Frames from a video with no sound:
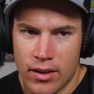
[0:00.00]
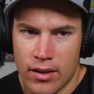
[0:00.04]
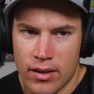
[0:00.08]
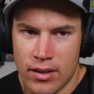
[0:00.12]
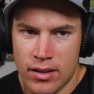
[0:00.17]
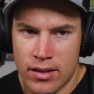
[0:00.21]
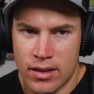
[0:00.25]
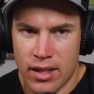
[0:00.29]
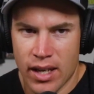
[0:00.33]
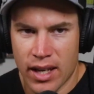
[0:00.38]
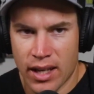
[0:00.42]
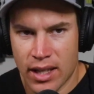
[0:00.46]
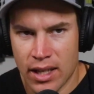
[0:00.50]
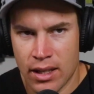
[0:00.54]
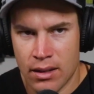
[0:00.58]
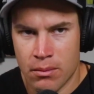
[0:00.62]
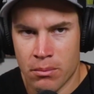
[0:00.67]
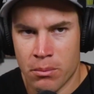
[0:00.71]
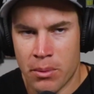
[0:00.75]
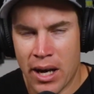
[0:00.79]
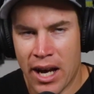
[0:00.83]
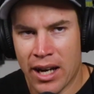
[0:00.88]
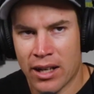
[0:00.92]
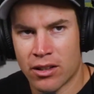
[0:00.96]

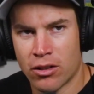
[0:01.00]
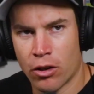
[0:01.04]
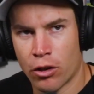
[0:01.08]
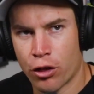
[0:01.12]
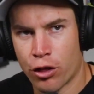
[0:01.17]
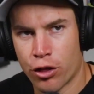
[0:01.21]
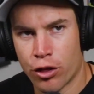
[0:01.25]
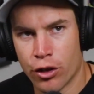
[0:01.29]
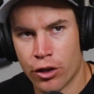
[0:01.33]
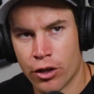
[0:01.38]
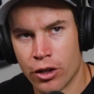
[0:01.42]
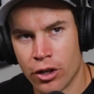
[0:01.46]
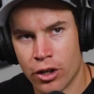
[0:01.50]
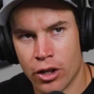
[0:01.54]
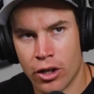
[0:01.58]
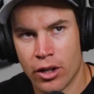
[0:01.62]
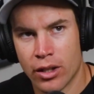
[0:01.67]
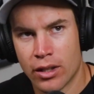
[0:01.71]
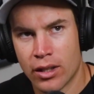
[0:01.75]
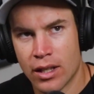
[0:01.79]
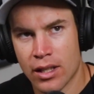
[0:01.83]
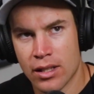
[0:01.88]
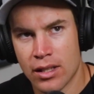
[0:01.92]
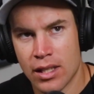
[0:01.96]
second back to
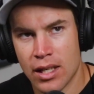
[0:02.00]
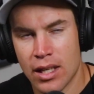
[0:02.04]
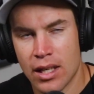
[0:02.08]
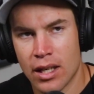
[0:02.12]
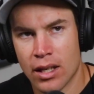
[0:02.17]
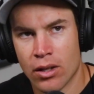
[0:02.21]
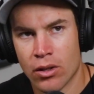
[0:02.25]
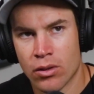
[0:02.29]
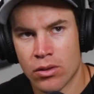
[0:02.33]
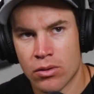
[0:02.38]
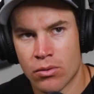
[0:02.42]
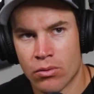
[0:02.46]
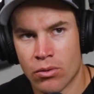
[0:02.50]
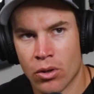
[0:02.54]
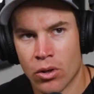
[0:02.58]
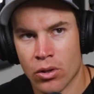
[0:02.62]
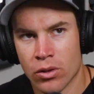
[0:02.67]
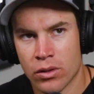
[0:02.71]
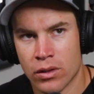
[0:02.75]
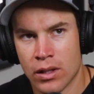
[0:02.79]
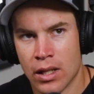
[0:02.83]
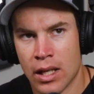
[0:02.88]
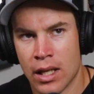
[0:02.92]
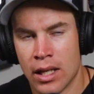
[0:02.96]
third because he
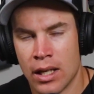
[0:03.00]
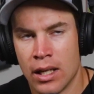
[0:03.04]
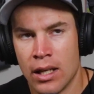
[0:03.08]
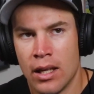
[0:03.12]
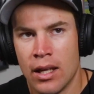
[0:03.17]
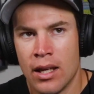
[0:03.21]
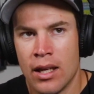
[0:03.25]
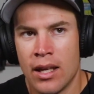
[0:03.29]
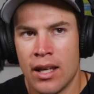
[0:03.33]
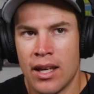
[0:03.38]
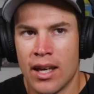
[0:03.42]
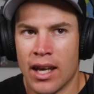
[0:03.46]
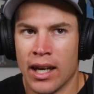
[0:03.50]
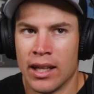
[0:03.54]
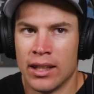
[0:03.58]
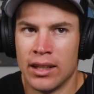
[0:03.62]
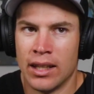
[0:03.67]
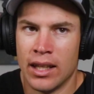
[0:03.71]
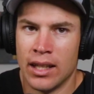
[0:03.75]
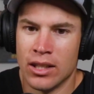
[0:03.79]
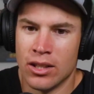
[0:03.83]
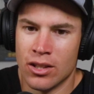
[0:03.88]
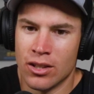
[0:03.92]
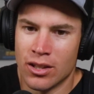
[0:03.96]
rolls in. And
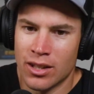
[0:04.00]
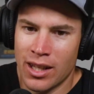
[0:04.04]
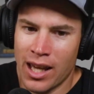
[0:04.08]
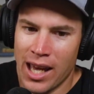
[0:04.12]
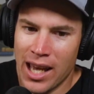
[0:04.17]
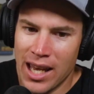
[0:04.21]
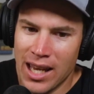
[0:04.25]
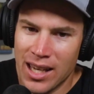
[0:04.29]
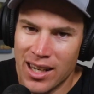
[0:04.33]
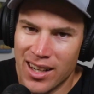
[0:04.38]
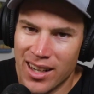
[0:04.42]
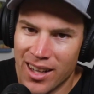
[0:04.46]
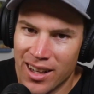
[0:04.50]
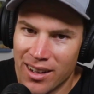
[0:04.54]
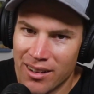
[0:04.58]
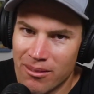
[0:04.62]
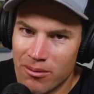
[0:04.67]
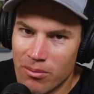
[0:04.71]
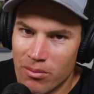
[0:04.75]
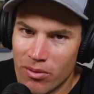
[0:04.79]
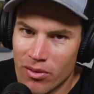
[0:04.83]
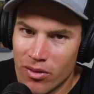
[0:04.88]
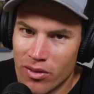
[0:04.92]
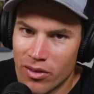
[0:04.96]
then Cade
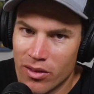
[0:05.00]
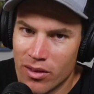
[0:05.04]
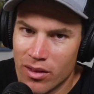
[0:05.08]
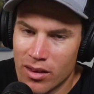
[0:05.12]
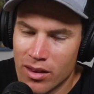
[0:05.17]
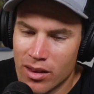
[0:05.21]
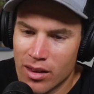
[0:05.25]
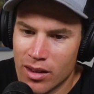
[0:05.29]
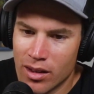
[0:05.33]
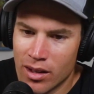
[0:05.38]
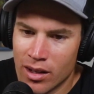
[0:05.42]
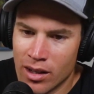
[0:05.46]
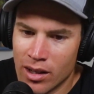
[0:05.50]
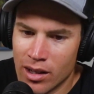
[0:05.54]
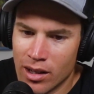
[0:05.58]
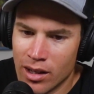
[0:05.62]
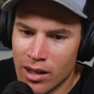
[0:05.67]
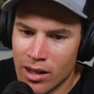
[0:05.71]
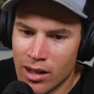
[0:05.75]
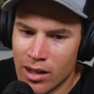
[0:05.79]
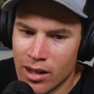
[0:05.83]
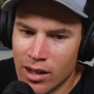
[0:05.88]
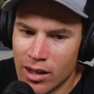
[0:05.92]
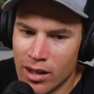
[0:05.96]

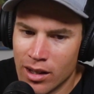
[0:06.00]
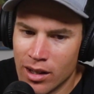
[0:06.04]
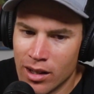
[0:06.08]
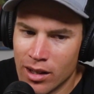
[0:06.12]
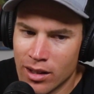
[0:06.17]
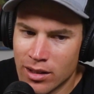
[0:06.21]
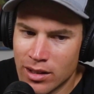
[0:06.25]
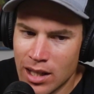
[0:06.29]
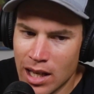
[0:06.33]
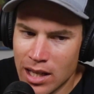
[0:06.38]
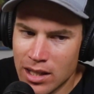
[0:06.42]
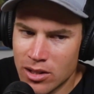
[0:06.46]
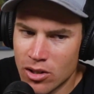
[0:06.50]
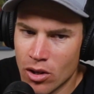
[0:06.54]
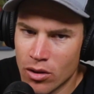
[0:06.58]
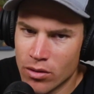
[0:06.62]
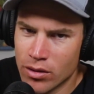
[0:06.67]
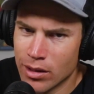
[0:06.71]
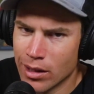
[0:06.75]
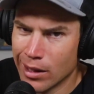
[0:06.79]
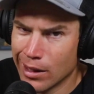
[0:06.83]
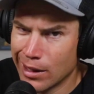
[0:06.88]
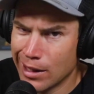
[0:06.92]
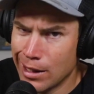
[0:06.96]
takes
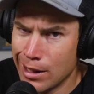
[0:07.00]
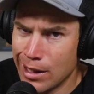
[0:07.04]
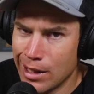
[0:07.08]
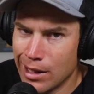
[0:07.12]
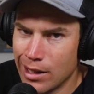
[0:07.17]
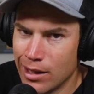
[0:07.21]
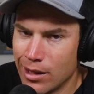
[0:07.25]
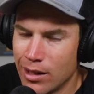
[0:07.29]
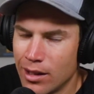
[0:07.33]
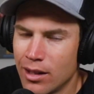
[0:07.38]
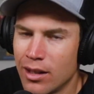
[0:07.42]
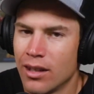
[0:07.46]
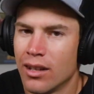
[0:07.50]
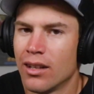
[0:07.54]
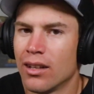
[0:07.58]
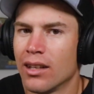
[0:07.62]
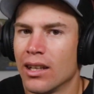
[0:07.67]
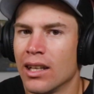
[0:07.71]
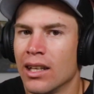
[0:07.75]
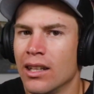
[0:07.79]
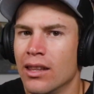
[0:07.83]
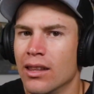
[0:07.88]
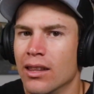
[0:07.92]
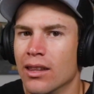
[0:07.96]
over the lead
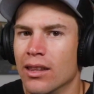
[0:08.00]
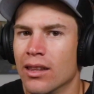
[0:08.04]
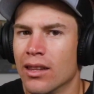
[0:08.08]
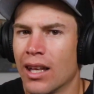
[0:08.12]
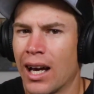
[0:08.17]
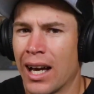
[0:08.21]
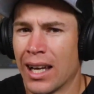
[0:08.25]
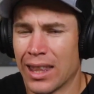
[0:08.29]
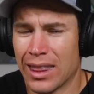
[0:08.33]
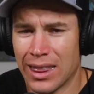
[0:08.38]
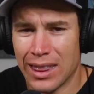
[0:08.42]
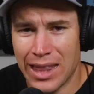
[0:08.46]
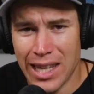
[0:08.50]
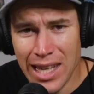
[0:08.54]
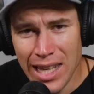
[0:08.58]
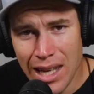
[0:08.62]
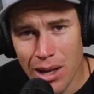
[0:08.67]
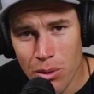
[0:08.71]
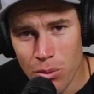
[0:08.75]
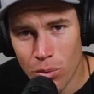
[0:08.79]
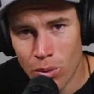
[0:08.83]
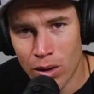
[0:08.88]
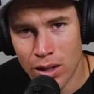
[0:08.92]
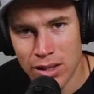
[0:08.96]

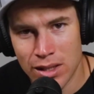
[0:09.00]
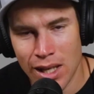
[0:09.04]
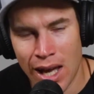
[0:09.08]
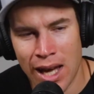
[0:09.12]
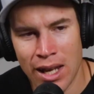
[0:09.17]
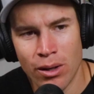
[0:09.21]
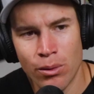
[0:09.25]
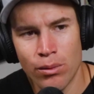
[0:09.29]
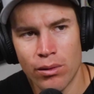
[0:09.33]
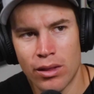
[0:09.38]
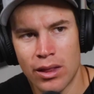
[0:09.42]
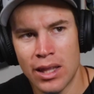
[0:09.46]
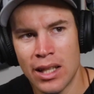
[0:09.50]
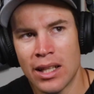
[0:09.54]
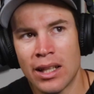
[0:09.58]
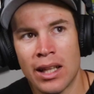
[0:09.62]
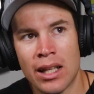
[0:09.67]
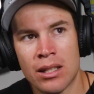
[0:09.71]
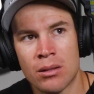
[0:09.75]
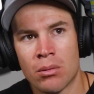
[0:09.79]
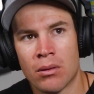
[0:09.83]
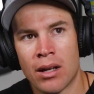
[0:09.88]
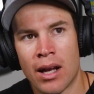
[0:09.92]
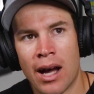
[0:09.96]
I don't think
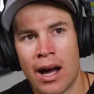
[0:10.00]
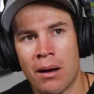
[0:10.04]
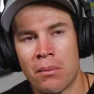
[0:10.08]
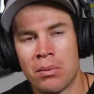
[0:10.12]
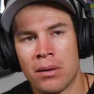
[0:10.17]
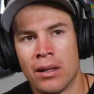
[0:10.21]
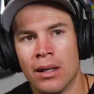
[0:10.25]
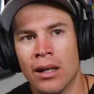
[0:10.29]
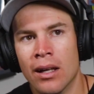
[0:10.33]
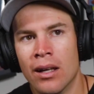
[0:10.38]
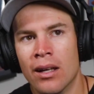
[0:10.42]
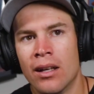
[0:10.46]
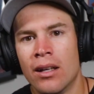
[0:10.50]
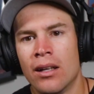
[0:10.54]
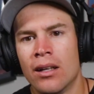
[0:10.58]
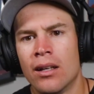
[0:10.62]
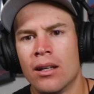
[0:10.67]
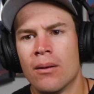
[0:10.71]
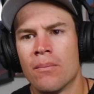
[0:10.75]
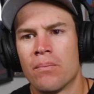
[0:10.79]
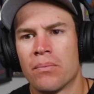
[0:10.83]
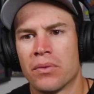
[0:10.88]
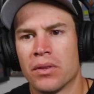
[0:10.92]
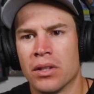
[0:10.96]
that's what happened.
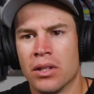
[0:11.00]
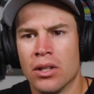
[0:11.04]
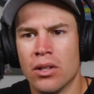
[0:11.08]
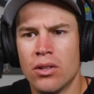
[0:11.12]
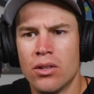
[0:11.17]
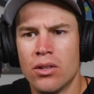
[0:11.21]
Do